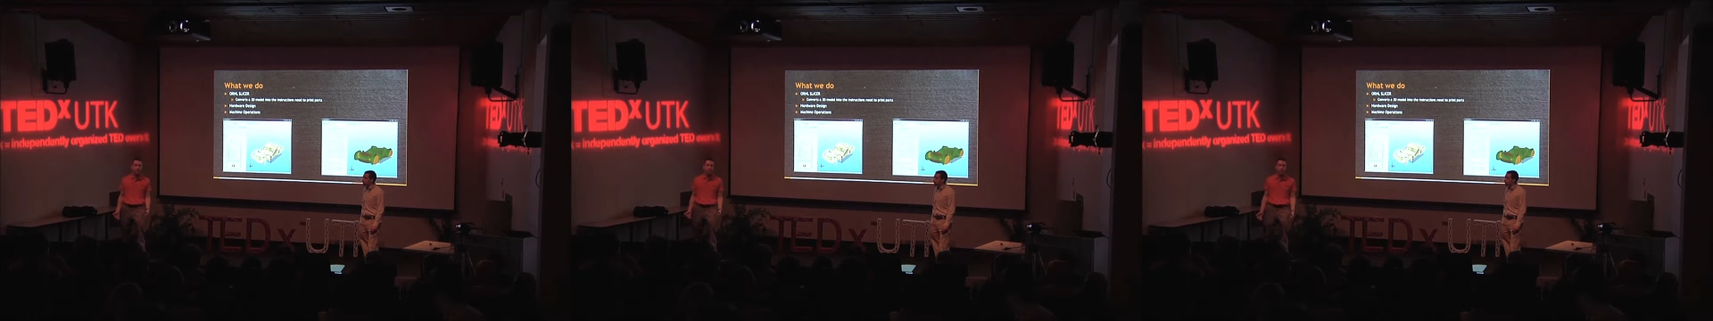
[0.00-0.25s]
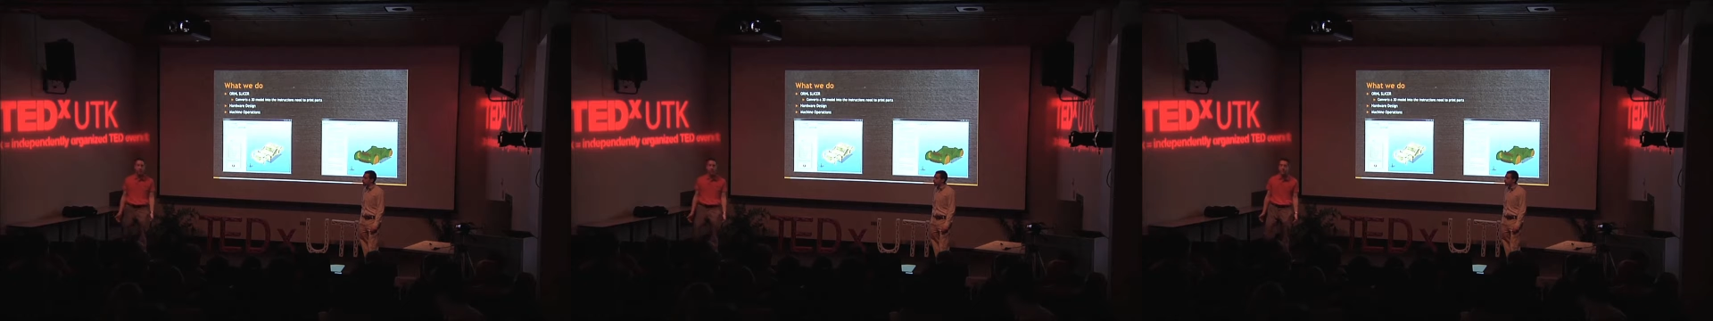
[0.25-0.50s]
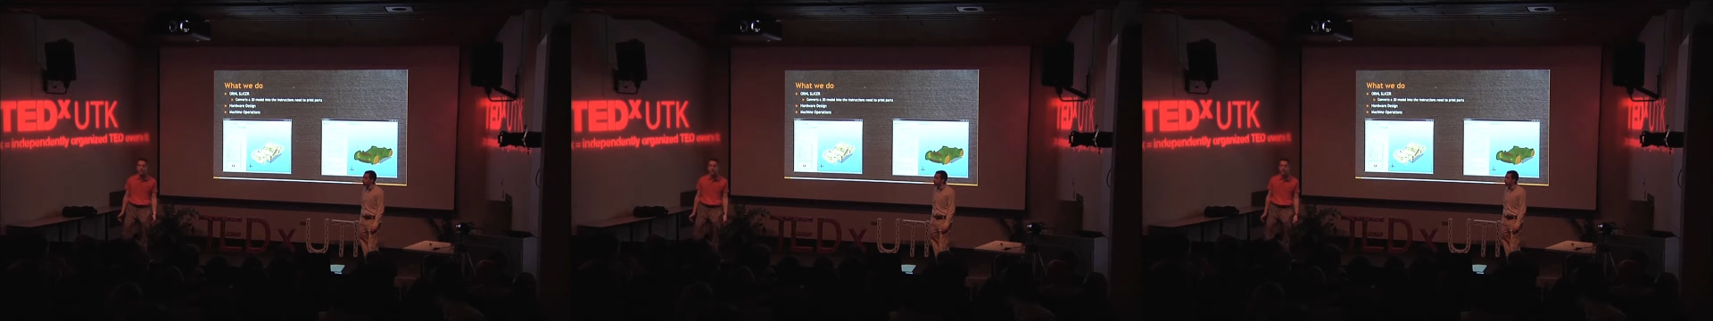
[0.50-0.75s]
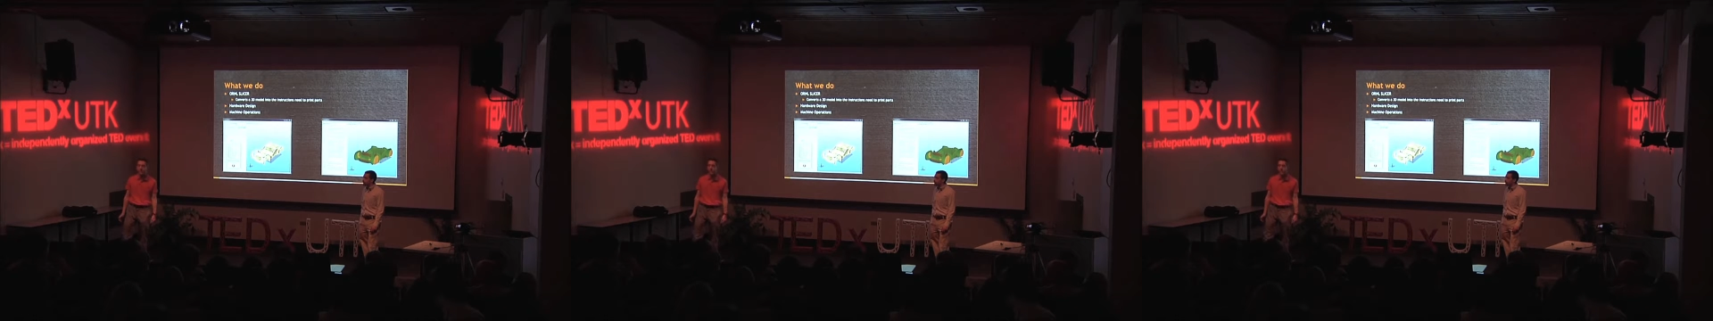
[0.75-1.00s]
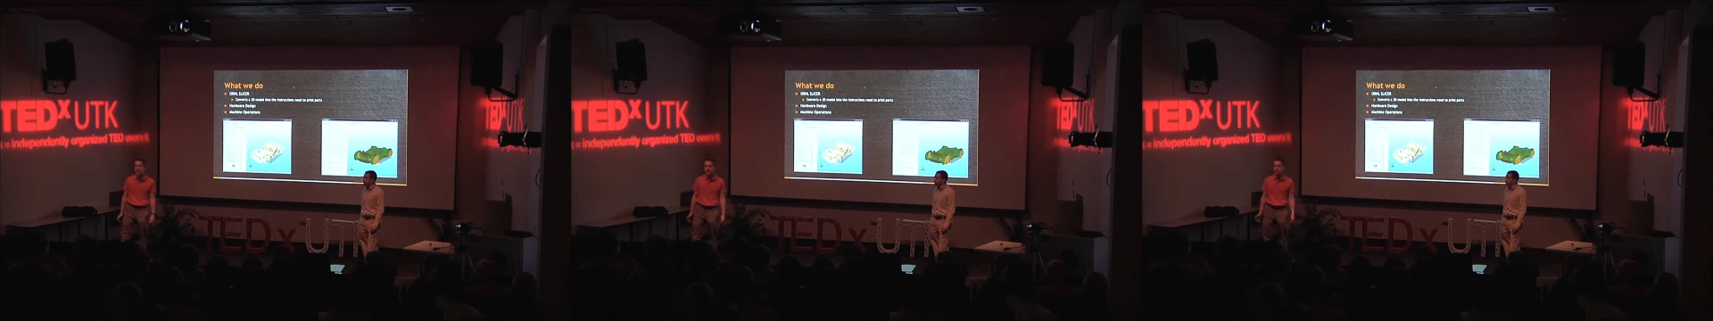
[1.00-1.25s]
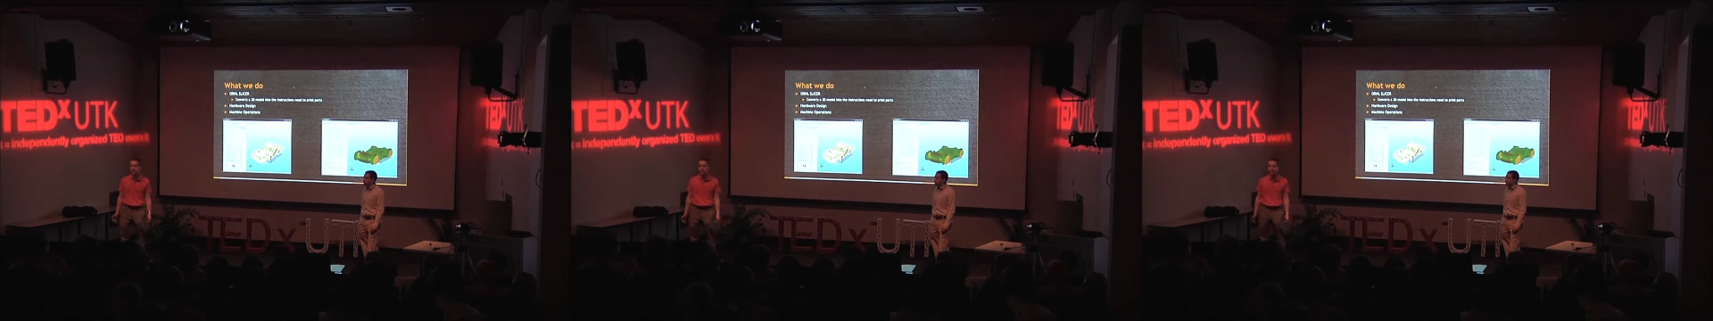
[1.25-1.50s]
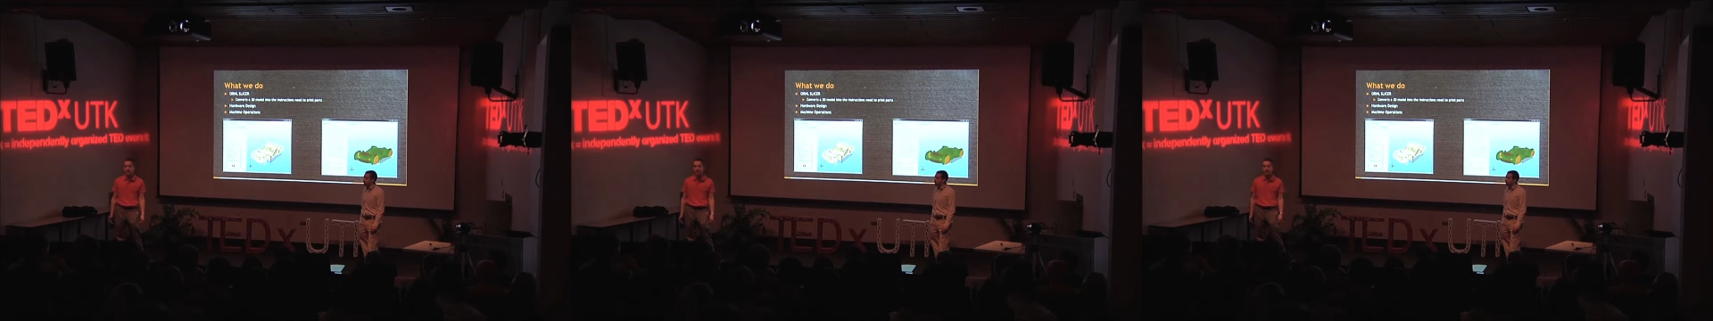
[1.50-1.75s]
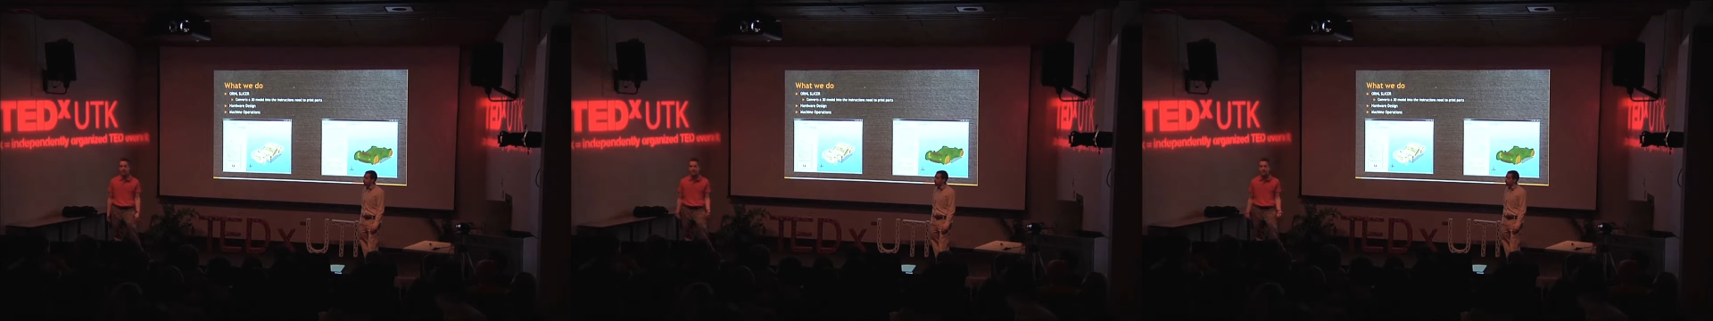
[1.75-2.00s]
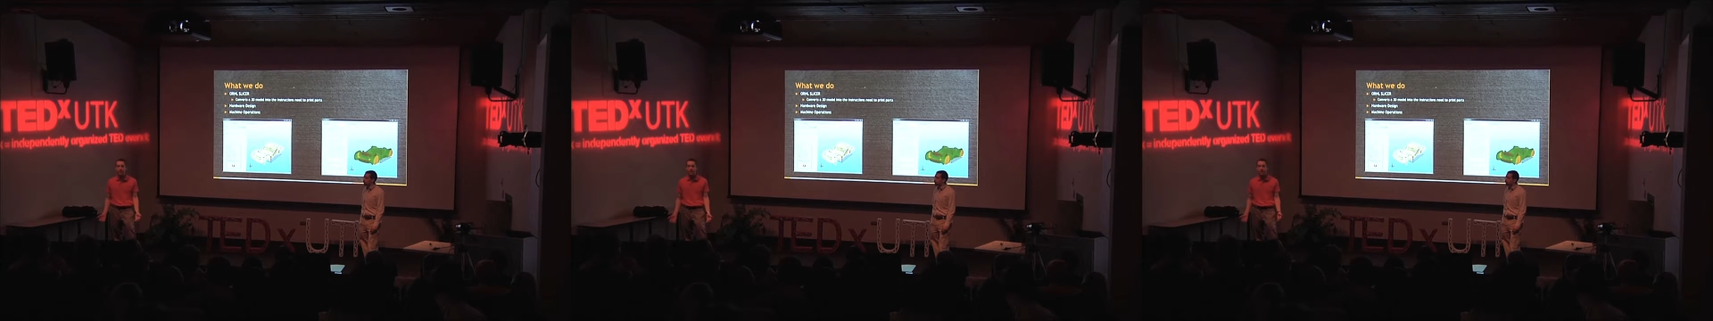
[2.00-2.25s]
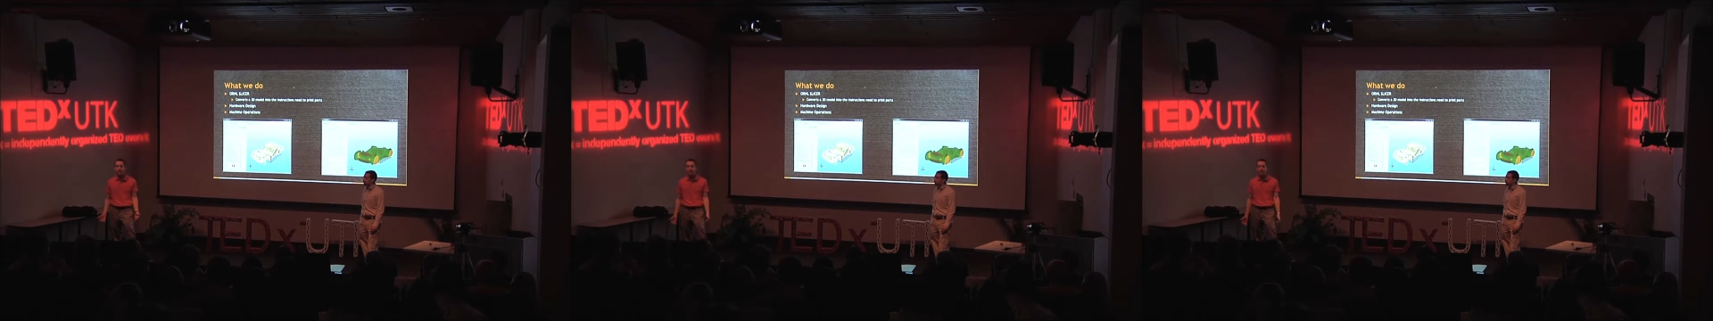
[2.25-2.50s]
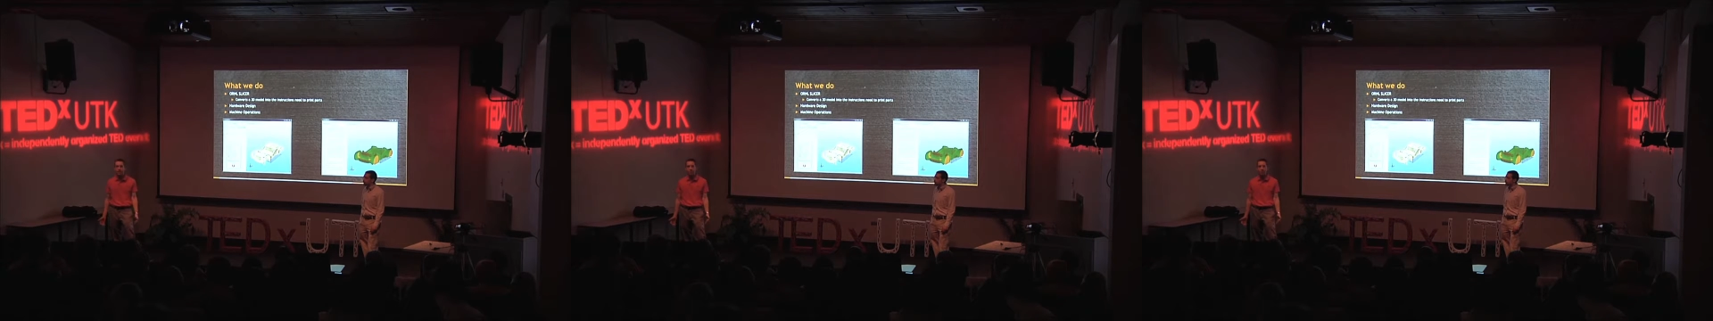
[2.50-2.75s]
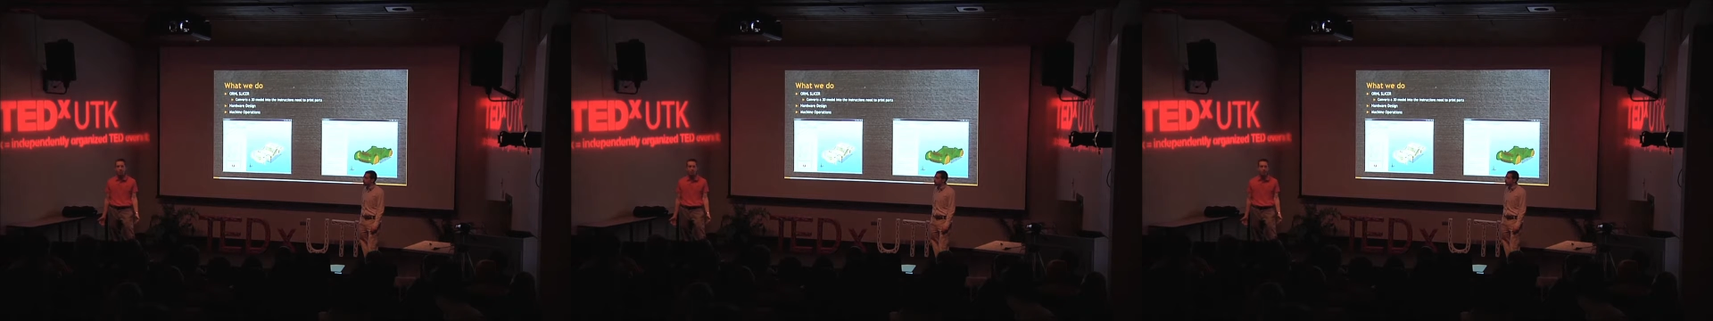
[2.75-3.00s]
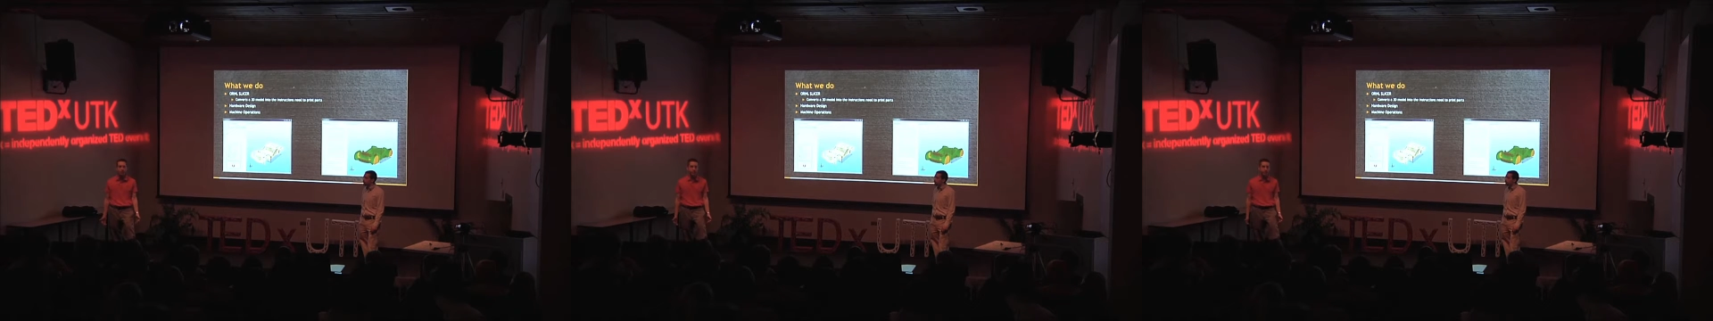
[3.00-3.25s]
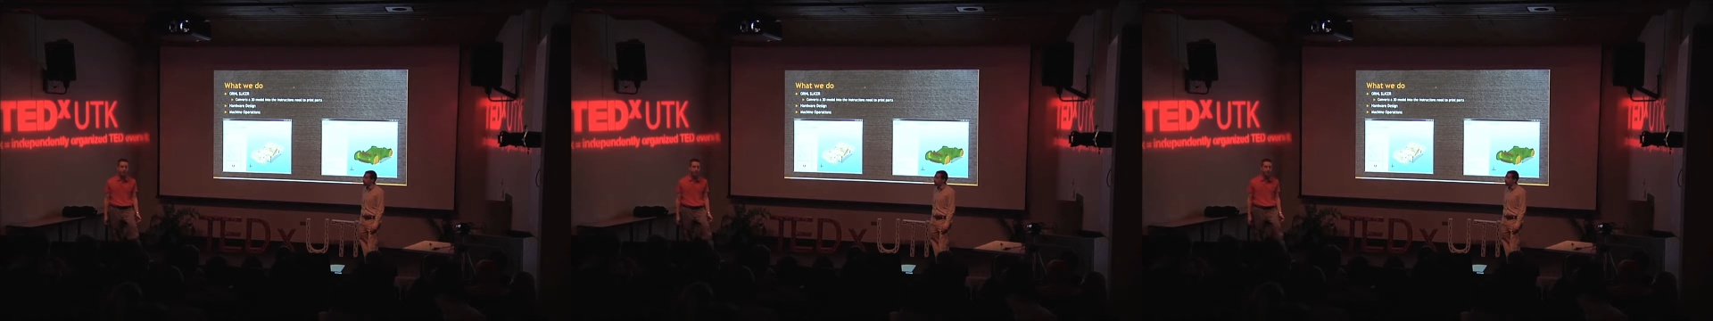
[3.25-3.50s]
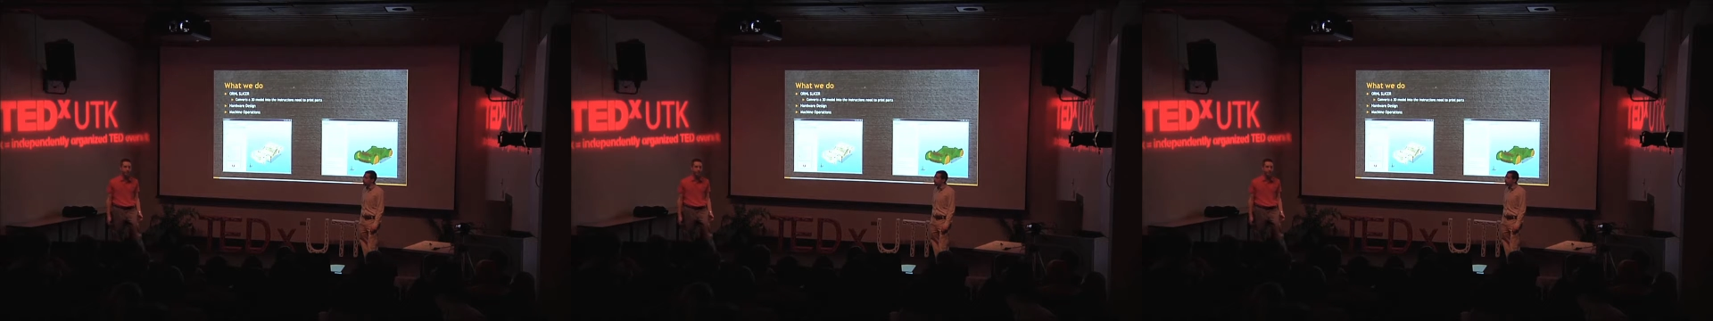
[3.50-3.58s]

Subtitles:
(no speaker visible)